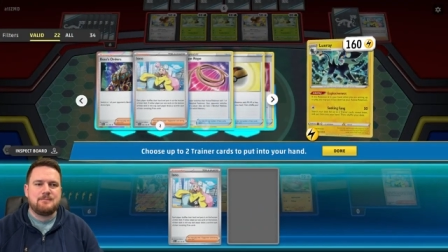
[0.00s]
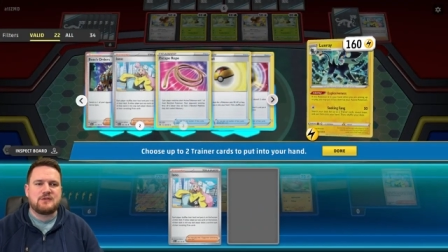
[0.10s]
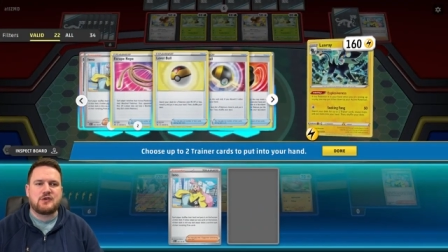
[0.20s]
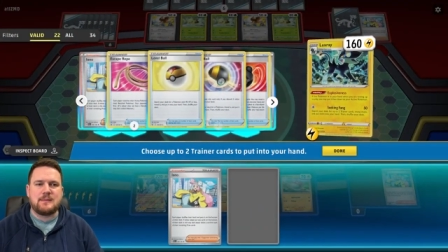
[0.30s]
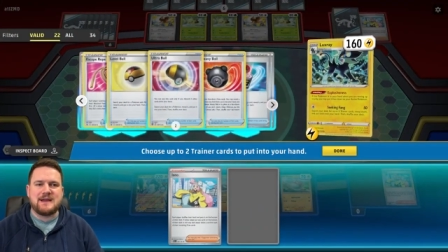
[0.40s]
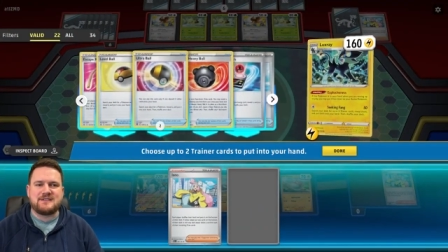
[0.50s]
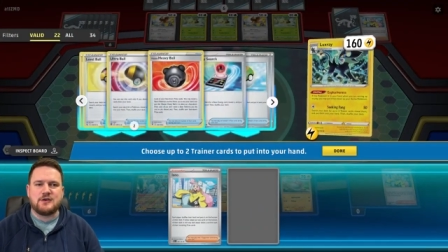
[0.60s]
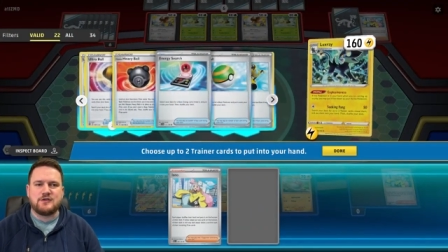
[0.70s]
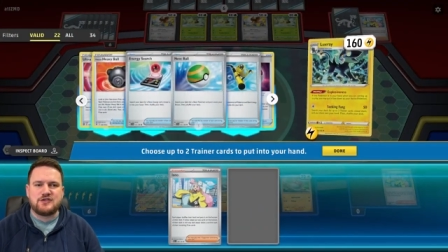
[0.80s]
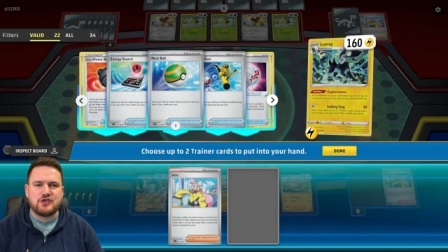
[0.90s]
and grab
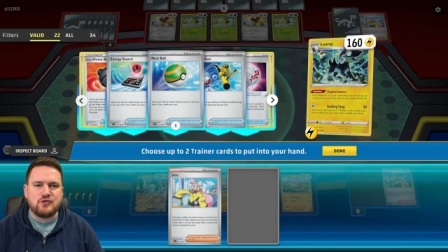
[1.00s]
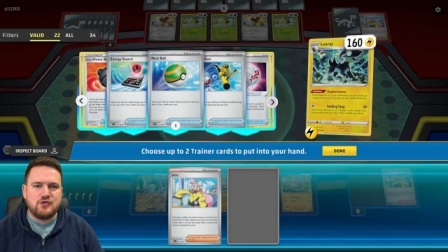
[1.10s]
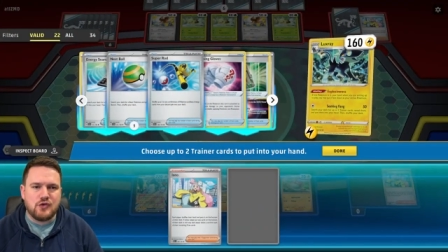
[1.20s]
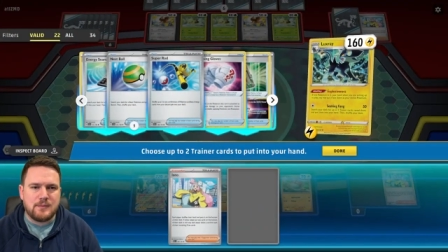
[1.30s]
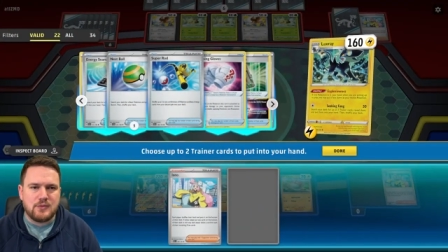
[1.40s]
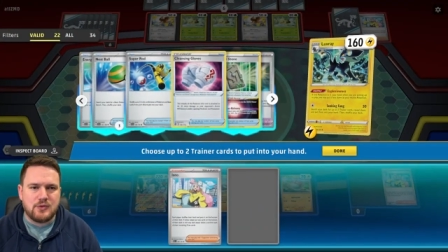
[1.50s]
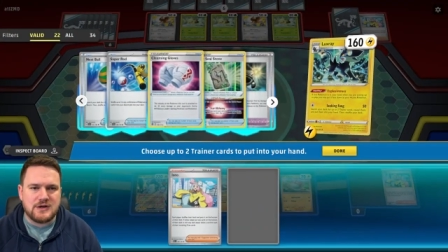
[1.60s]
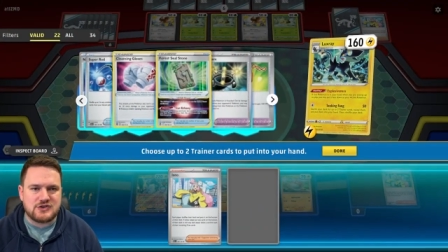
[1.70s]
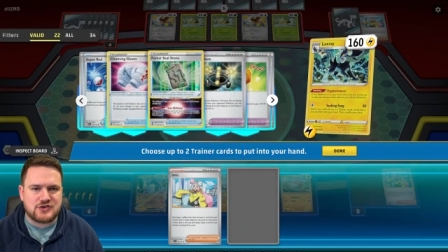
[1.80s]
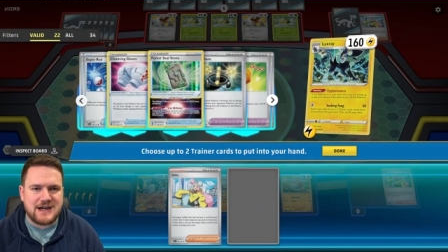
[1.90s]
ourselves two
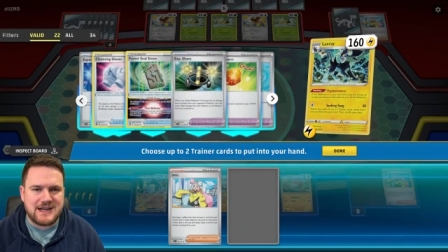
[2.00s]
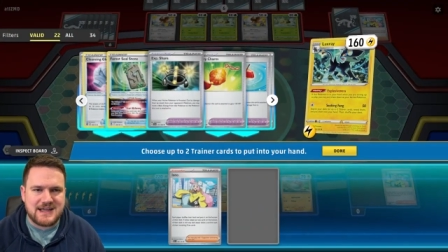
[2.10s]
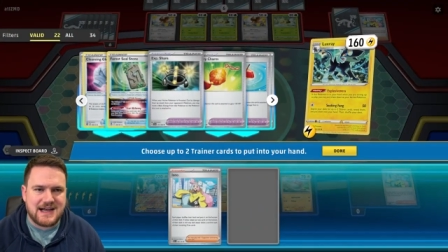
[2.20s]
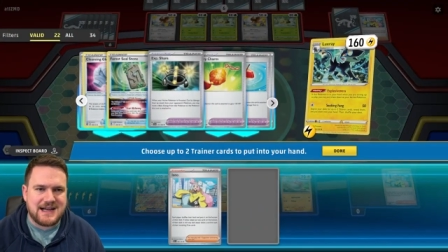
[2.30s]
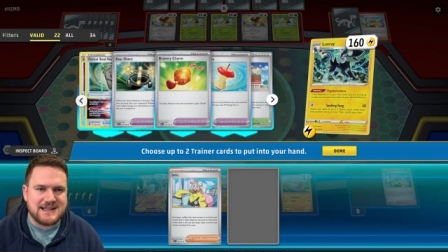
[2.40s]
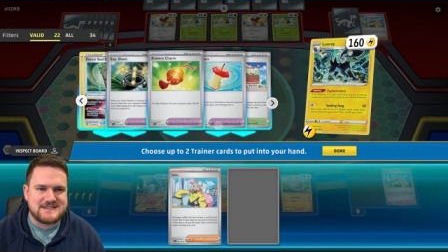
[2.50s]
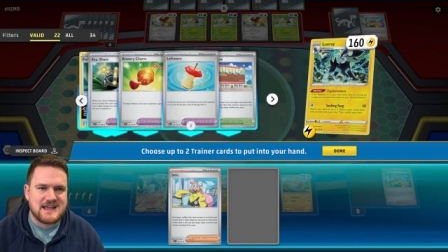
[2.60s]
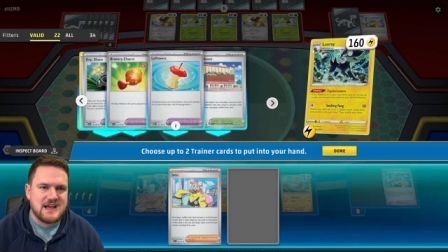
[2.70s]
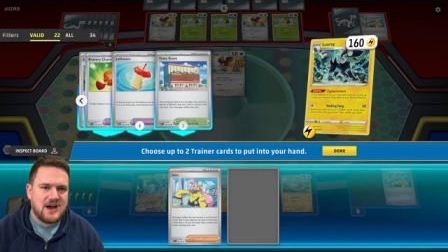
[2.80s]
more trainer cards.